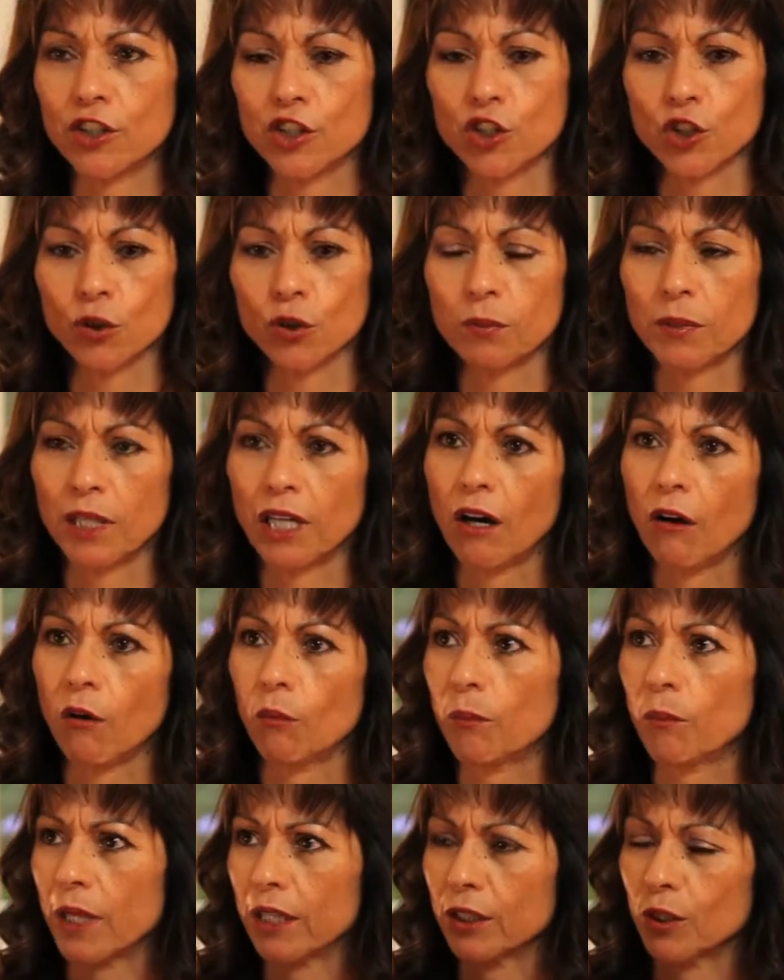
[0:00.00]
He showed me how
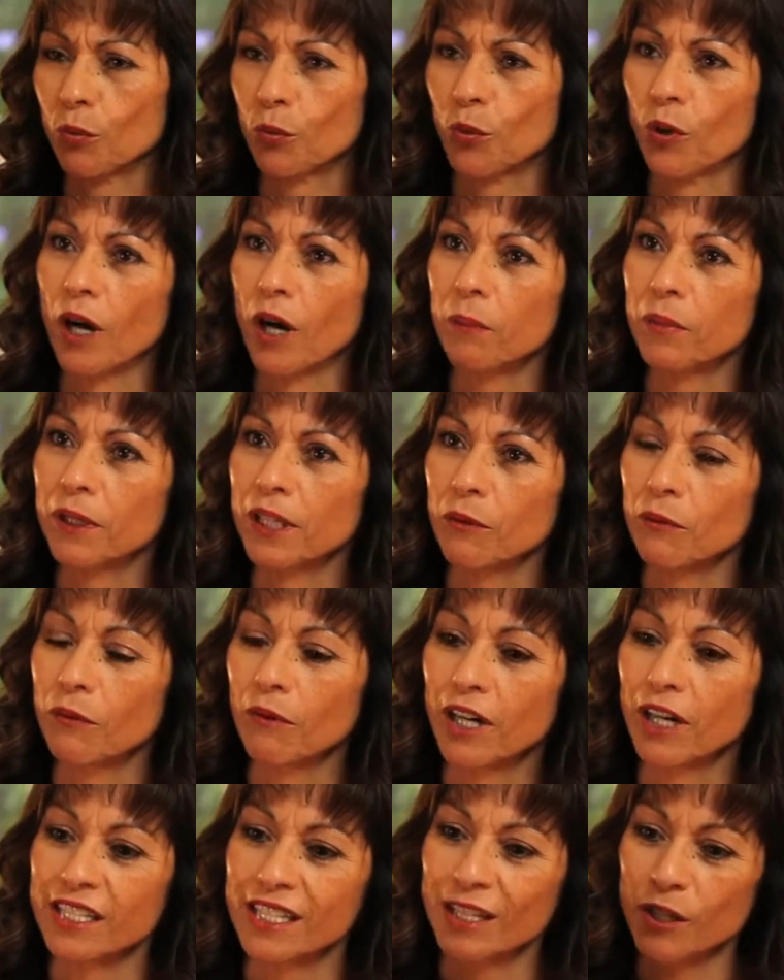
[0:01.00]
big the property
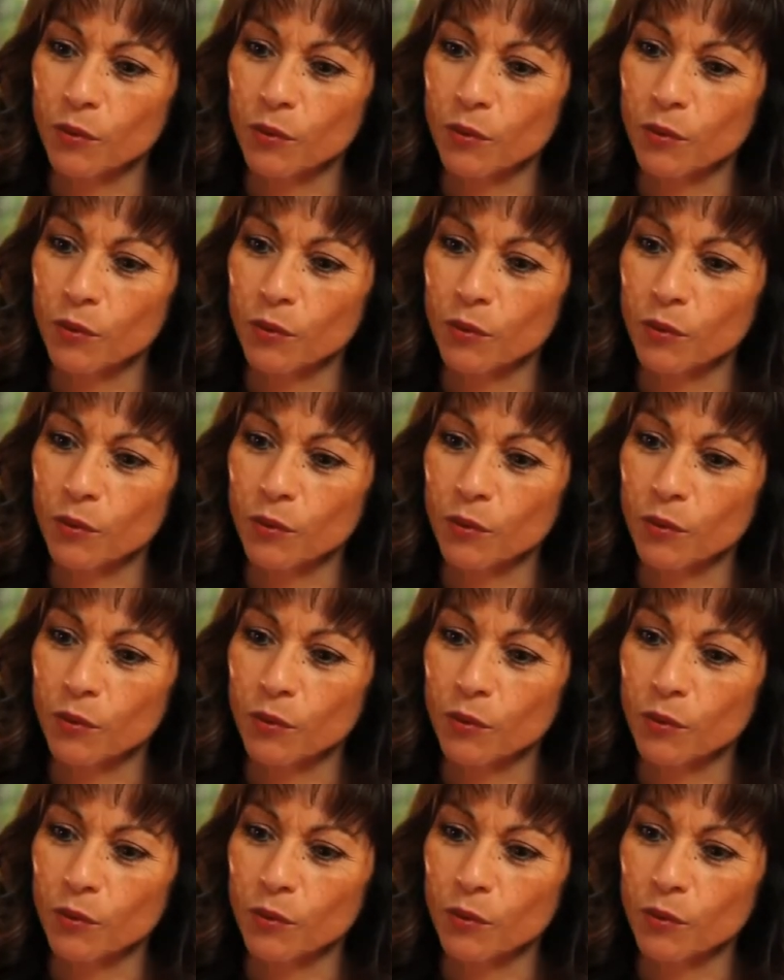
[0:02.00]
was.